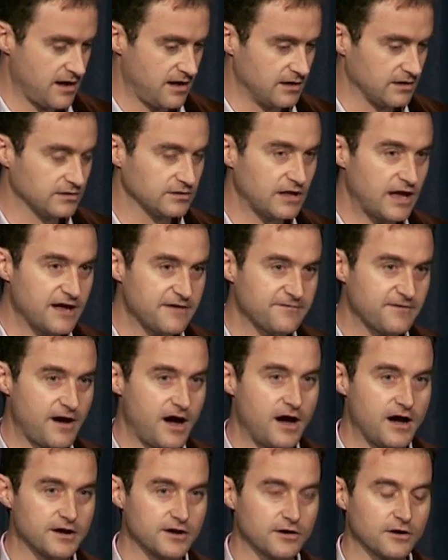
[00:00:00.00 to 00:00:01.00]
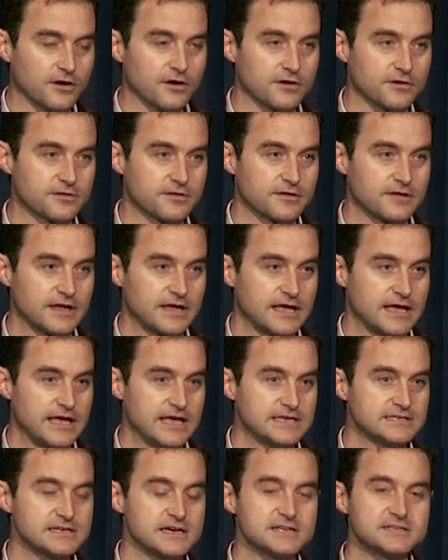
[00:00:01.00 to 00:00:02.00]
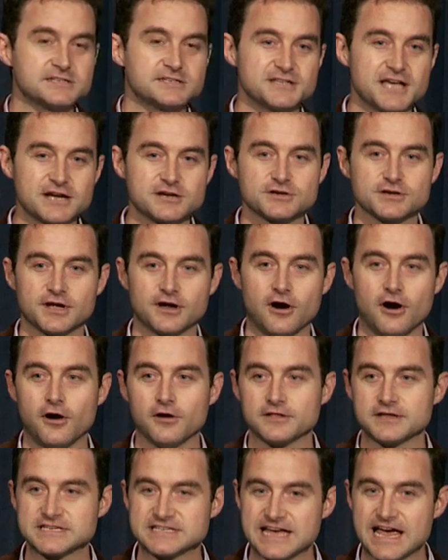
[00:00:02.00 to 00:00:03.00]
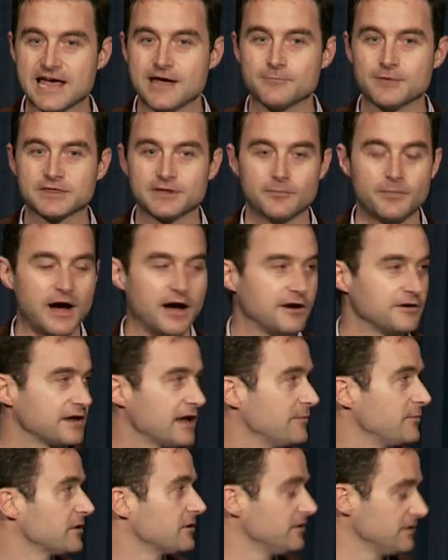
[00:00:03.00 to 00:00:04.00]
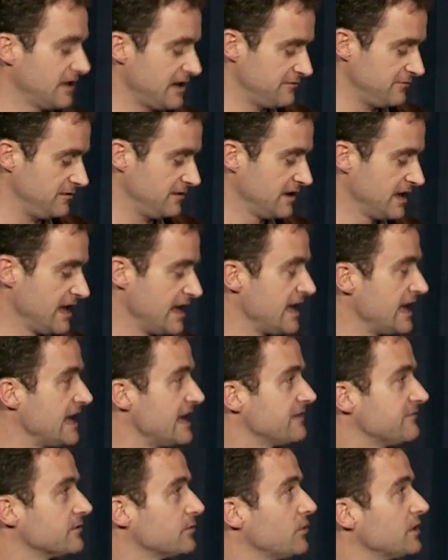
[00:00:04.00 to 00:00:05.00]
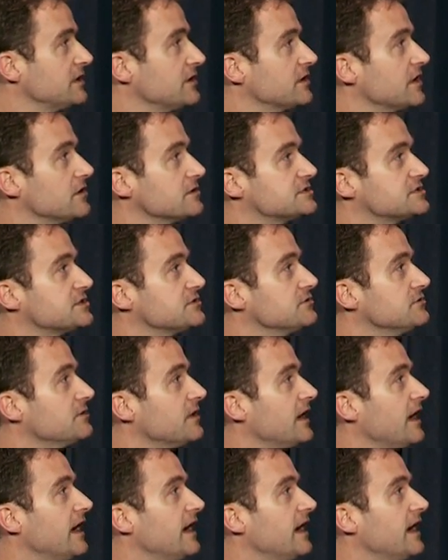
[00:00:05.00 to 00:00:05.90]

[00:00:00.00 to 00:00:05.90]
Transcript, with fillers: life on Earth is essentially all the same at the biochemical level. Even when you go to